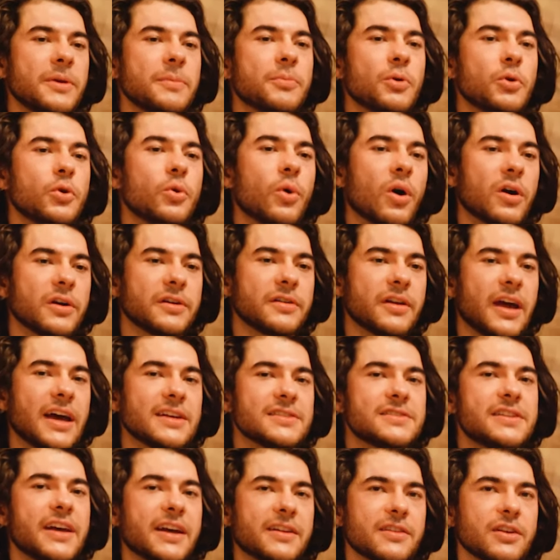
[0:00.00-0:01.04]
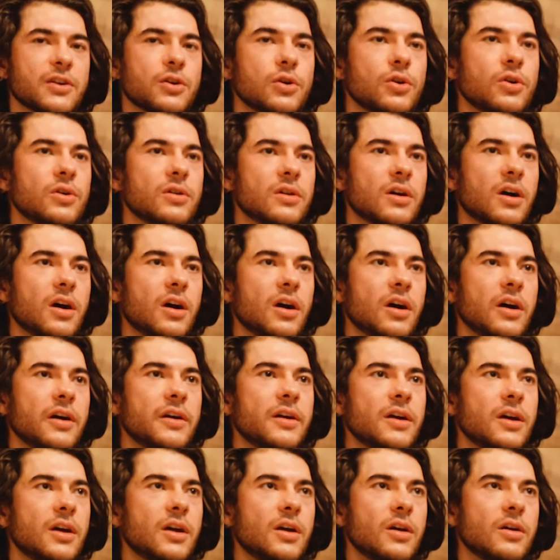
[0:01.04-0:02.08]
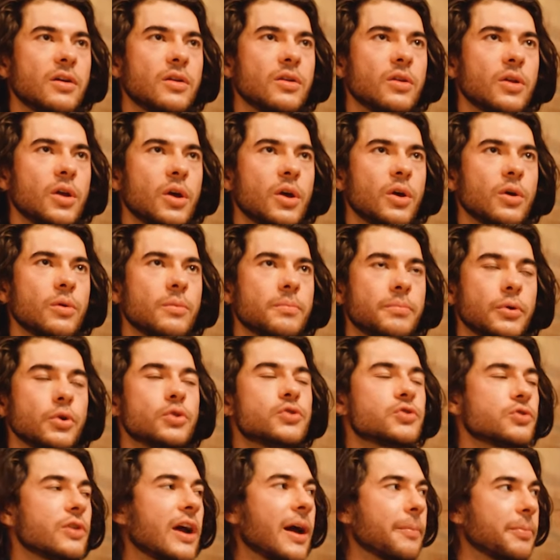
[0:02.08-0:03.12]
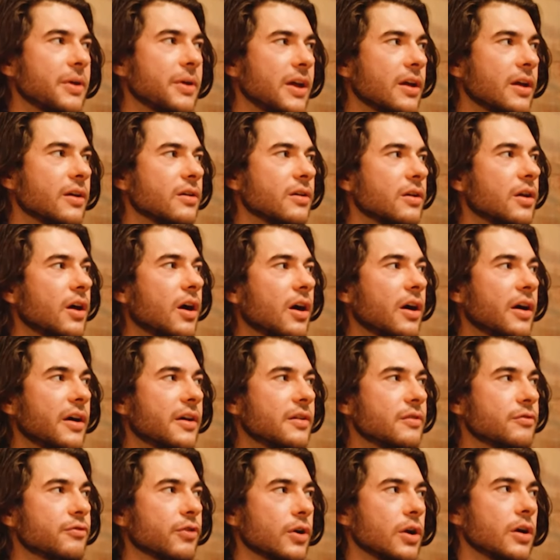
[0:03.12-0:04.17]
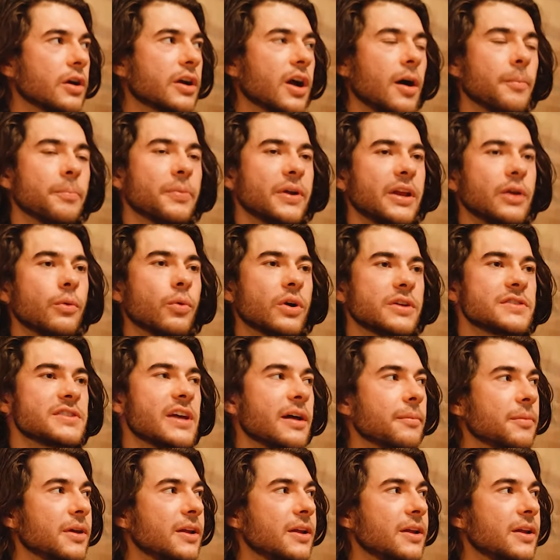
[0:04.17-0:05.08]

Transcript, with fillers: people who aren't as technical. Uh, bootstrapping uh, for a mm. company what does that